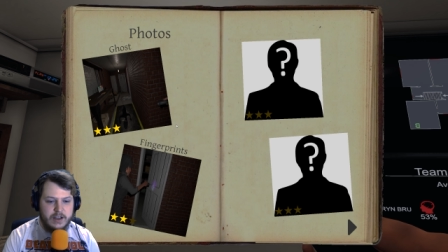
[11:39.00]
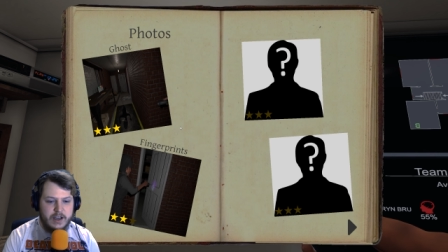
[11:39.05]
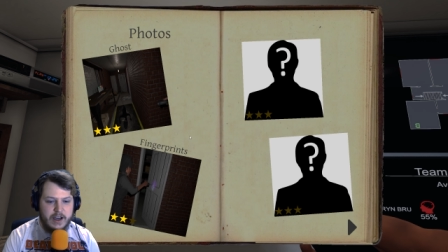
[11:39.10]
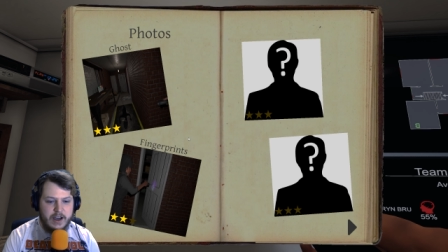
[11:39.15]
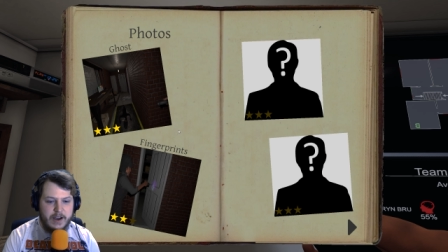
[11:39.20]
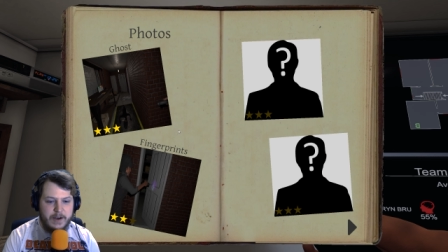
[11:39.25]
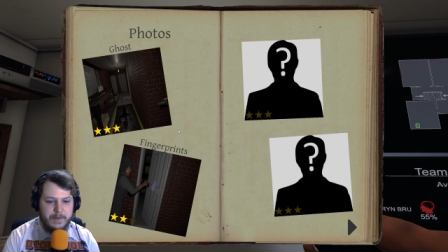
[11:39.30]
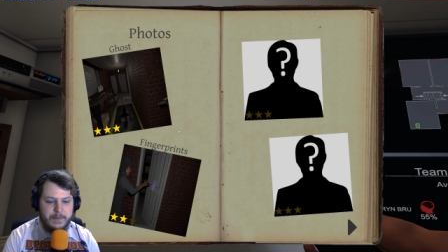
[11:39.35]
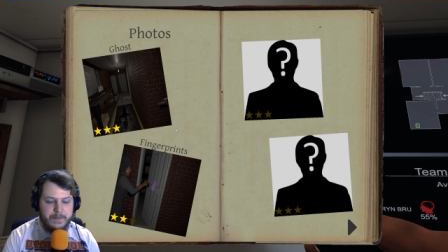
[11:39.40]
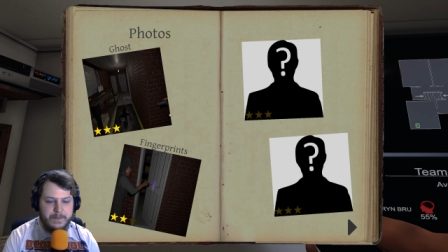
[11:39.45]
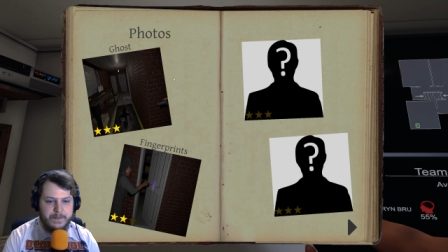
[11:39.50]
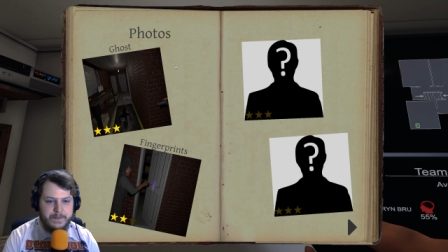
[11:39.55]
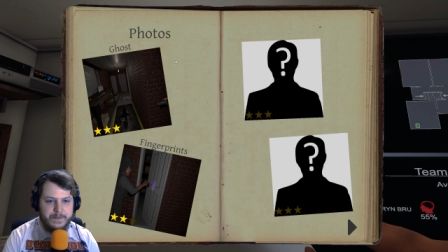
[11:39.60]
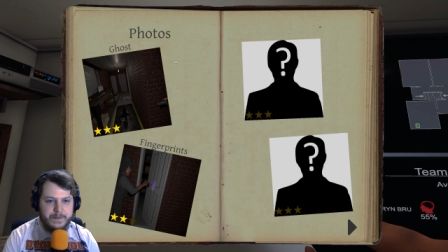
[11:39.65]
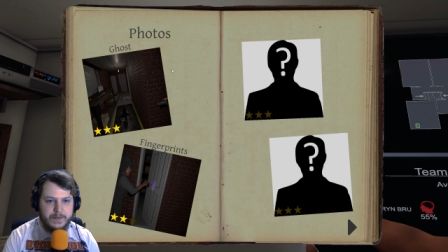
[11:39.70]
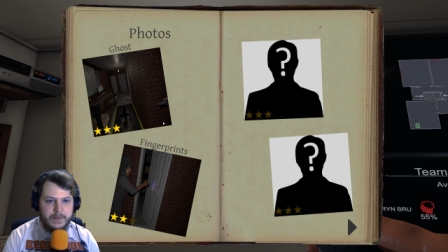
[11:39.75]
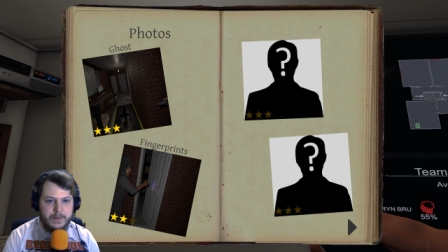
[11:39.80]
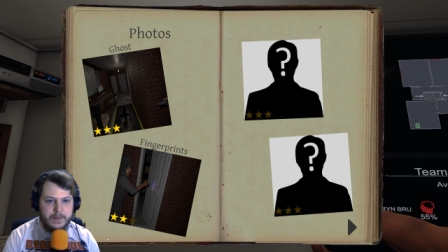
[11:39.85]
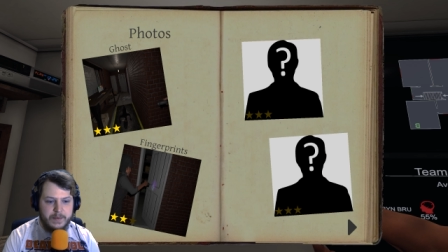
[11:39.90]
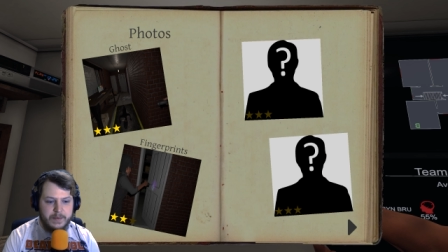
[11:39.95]
um,
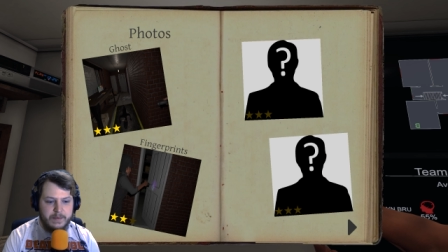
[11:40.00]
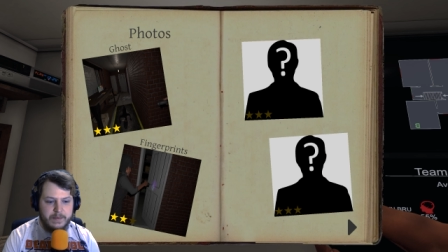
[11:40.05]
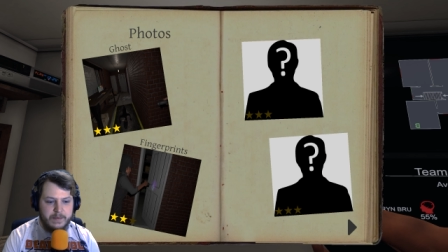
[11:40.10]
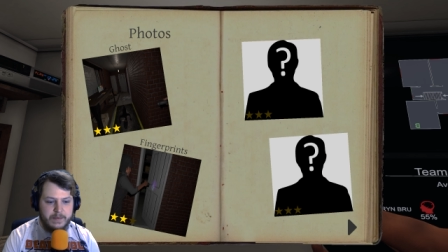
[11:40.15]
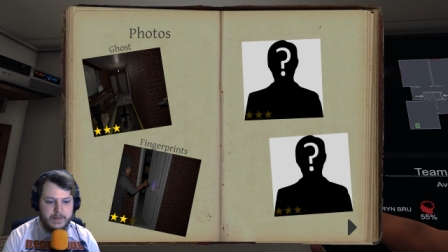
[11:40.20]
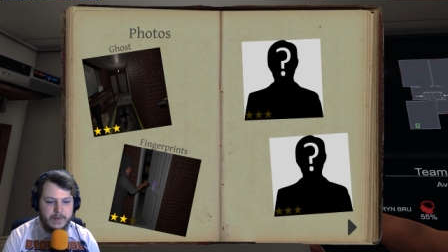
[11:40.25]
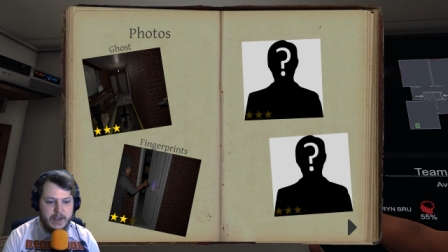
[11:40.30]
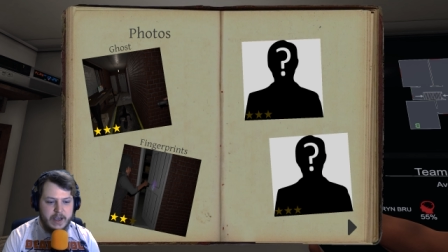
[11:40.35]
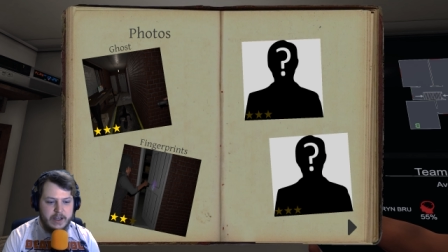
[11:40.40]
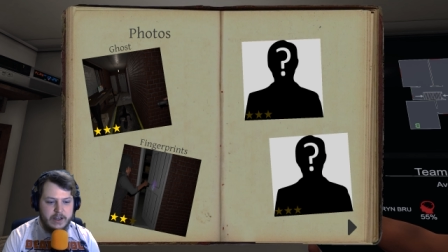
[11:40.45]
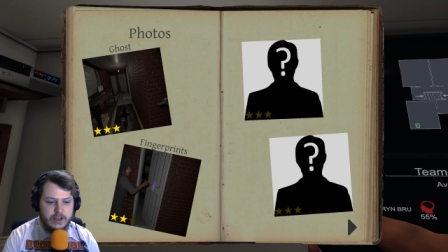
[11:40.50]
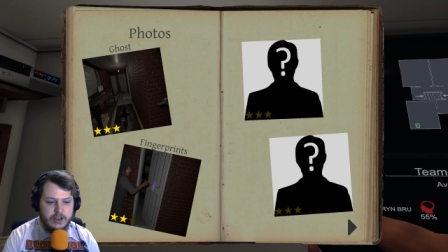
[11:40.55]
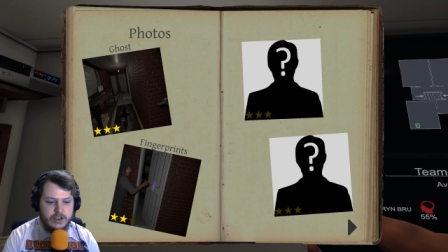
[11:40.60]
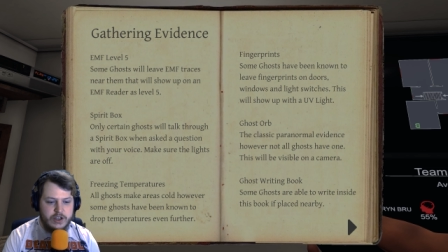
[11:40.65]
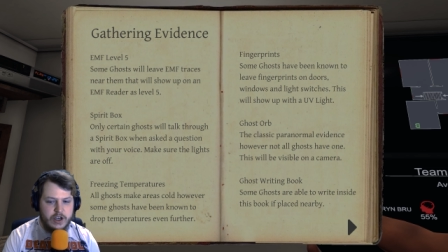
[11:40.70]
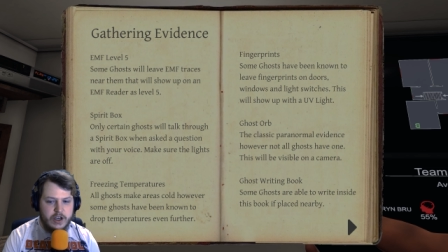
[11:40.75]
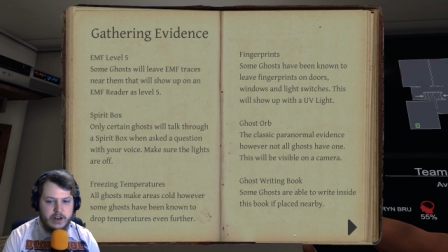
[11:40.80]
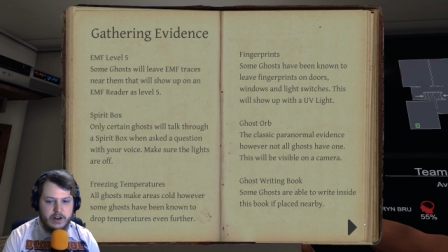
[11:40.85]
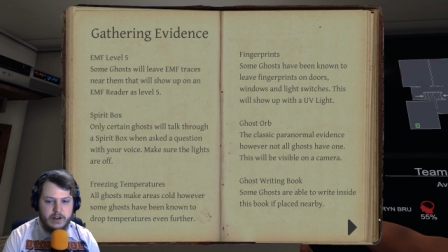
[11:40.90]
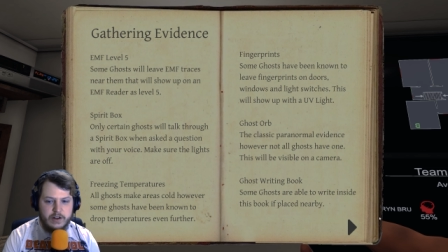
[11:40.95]
in your
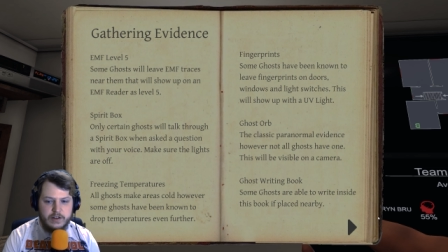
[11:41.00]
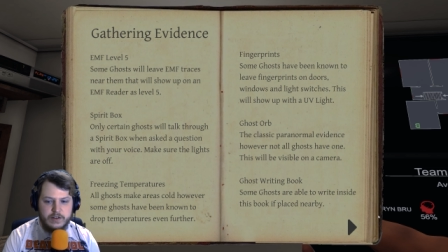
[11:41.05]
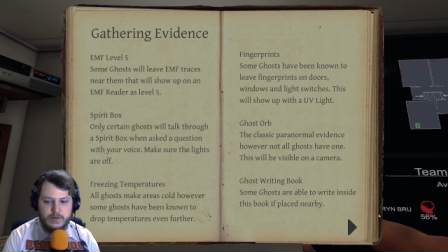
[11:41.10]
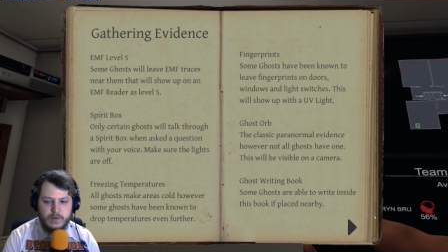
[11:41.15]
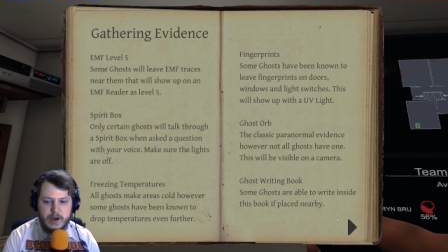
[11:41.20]
journal as